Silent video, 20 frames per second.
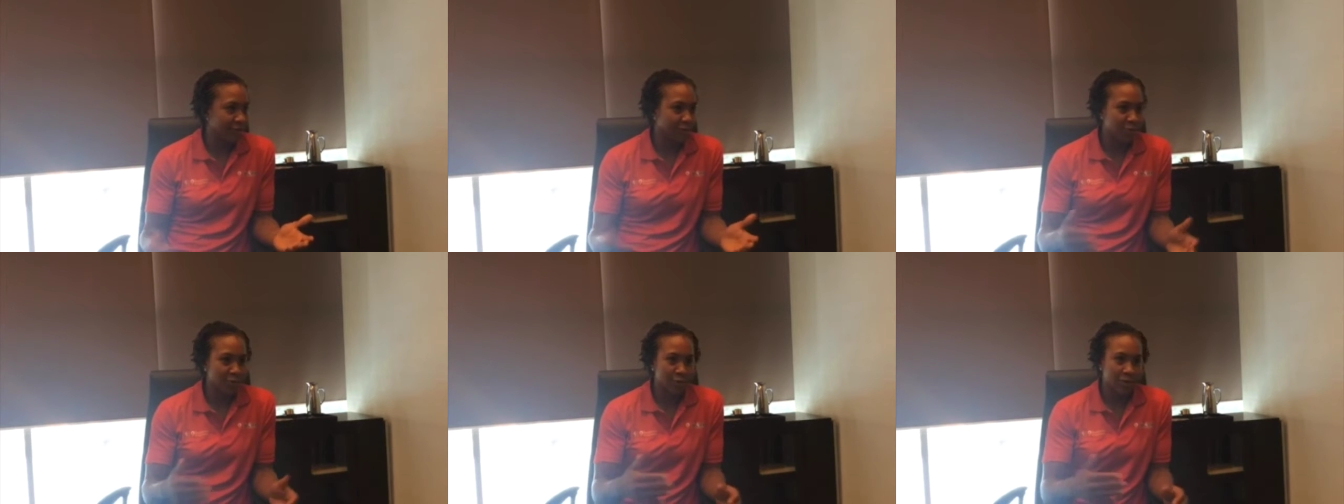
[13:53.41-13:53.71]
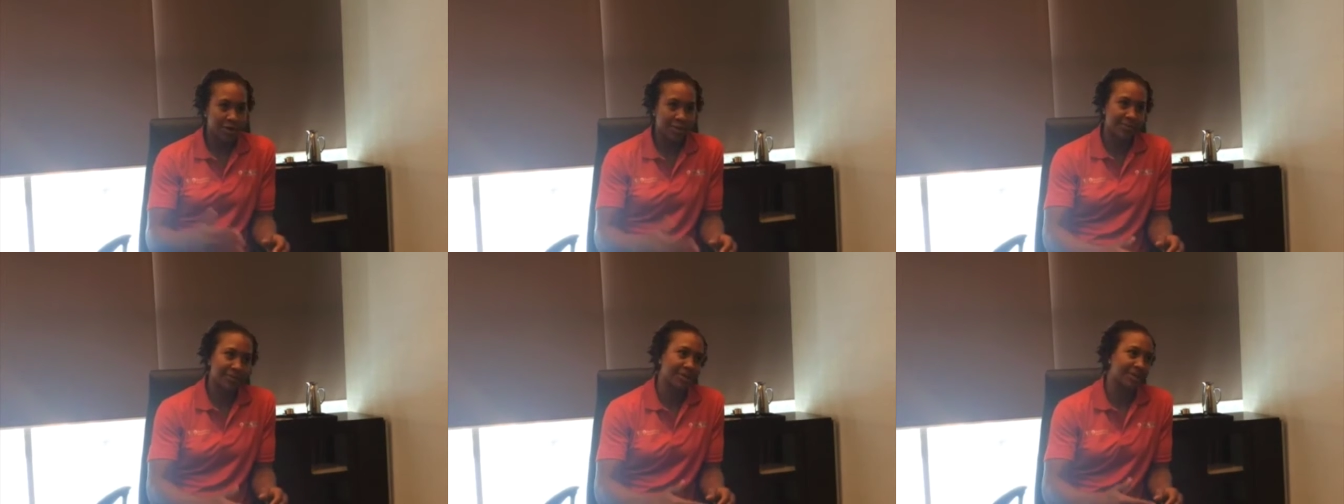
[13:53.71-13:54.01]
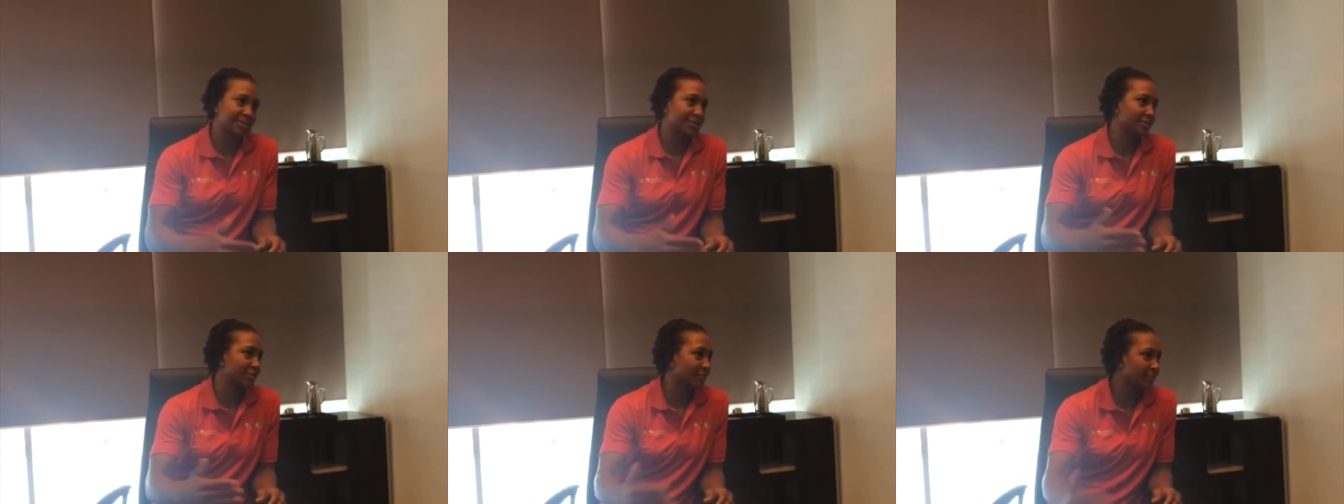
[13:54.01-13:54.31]
We're going up
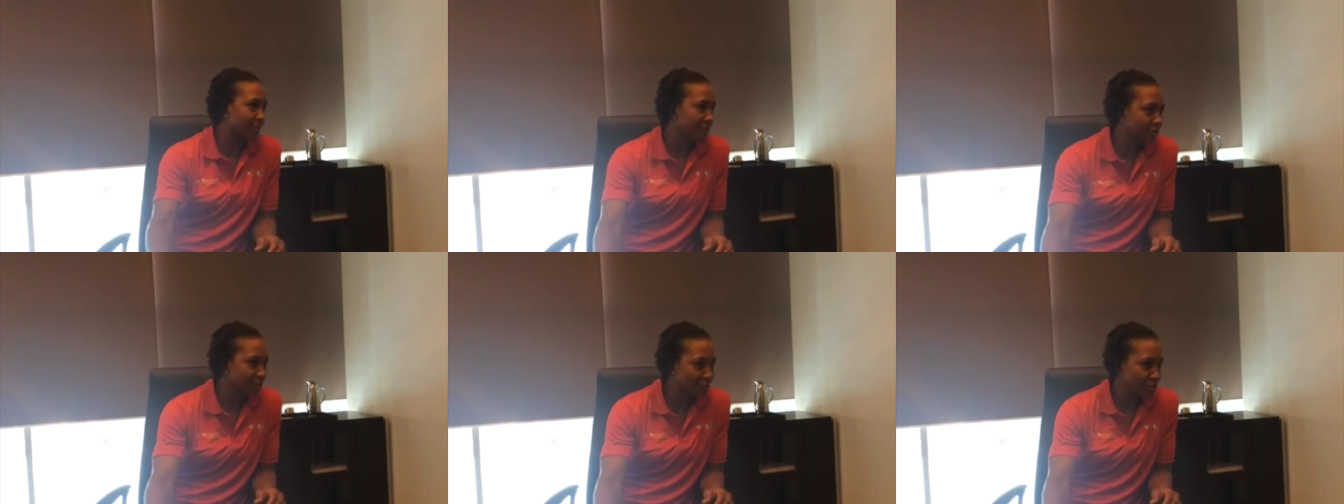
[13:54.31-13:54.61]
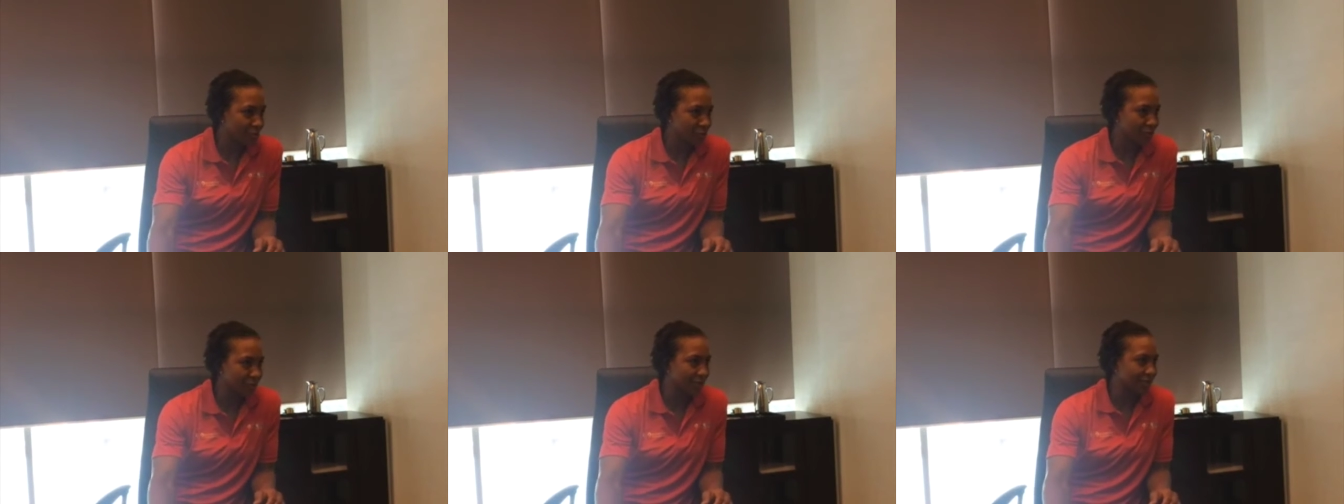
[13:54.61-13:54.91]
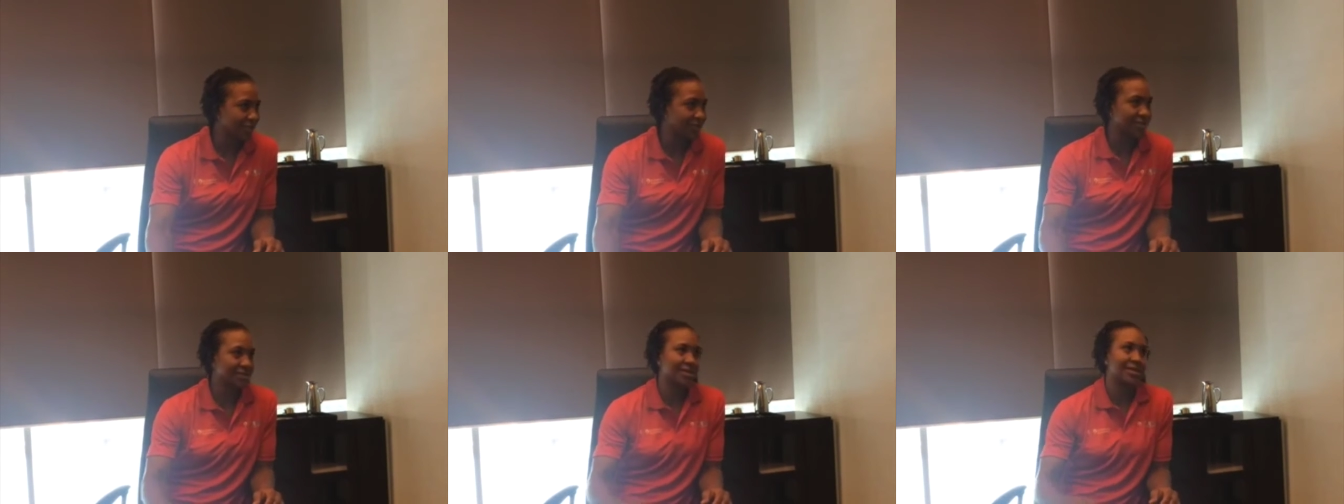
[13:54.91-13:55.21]
against the Minnesota
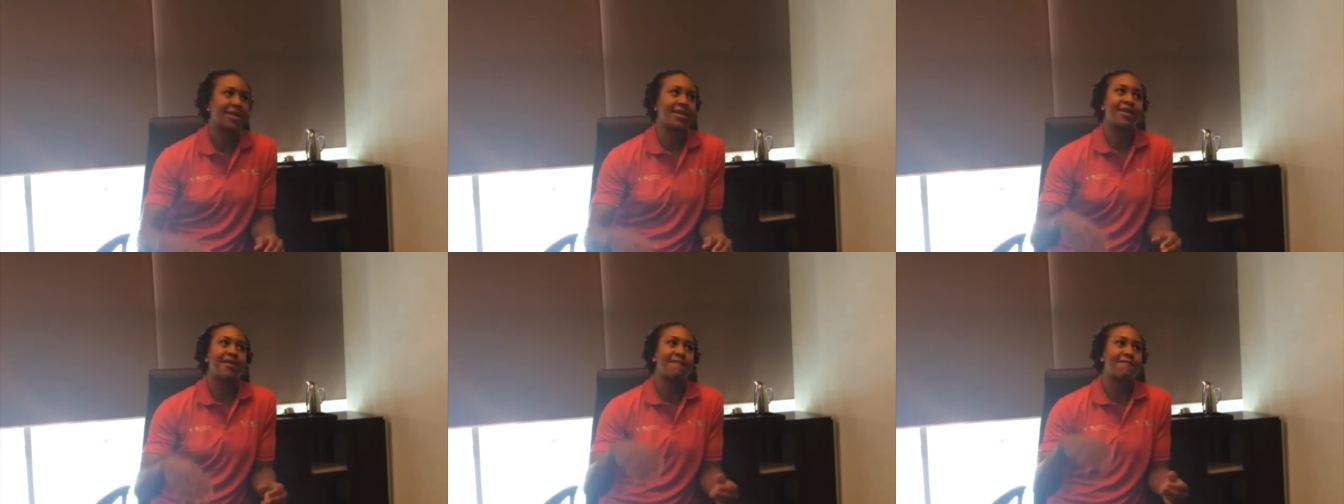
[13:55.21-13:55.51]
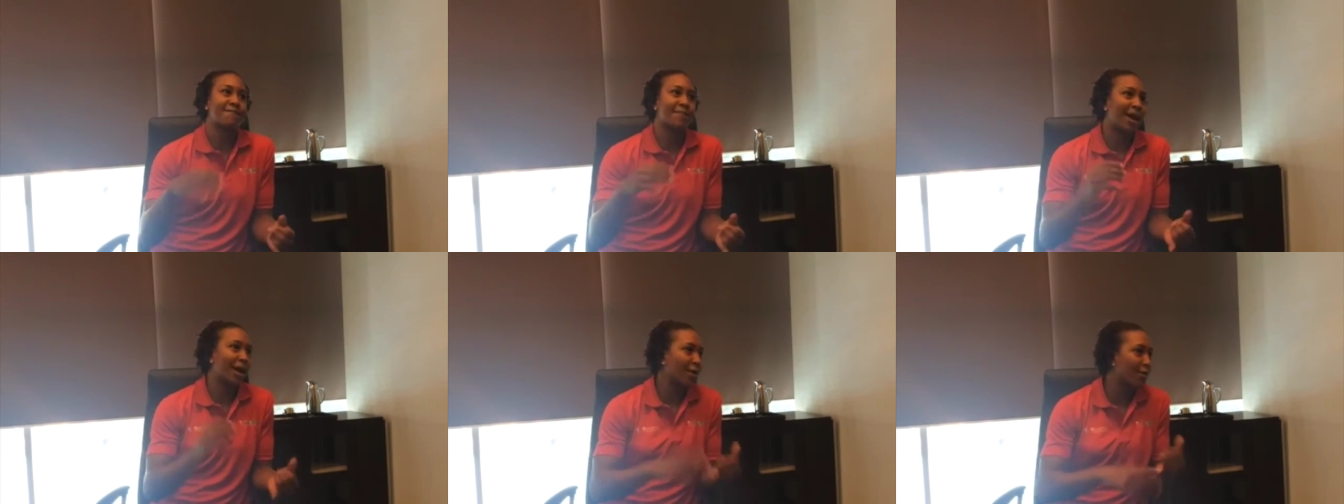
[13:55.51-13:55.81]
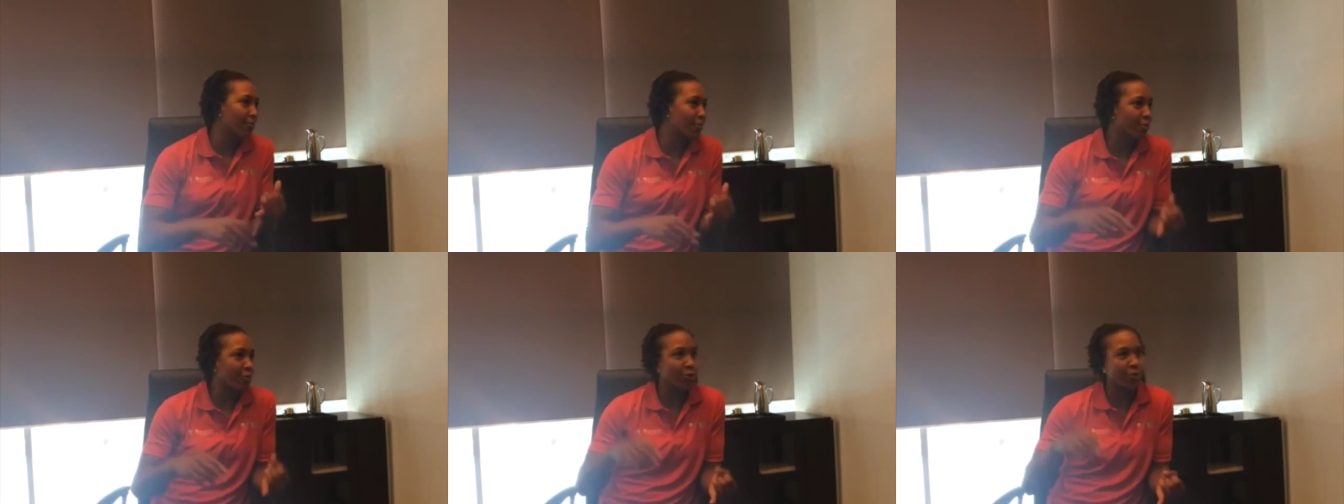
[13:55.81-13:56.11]
Lynx, and they have
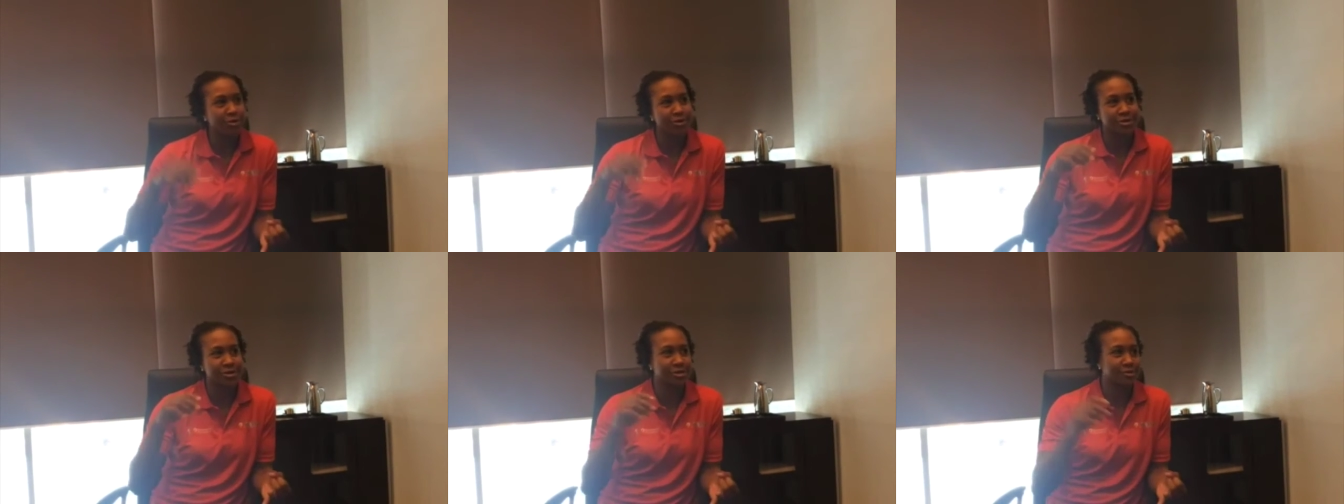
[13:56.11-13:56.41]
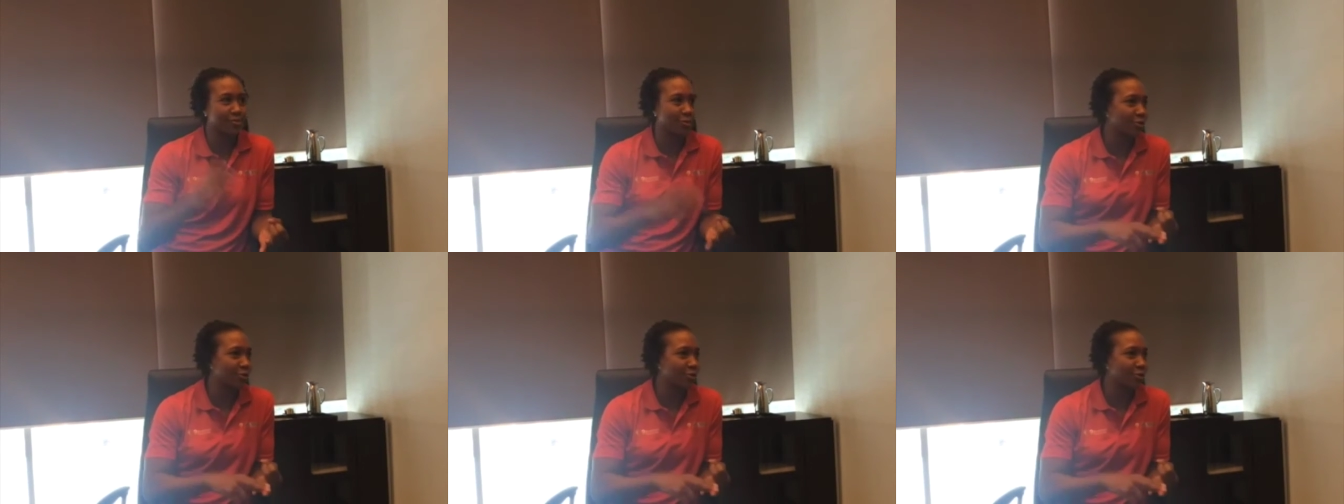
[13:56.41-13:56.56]
Byron Moore and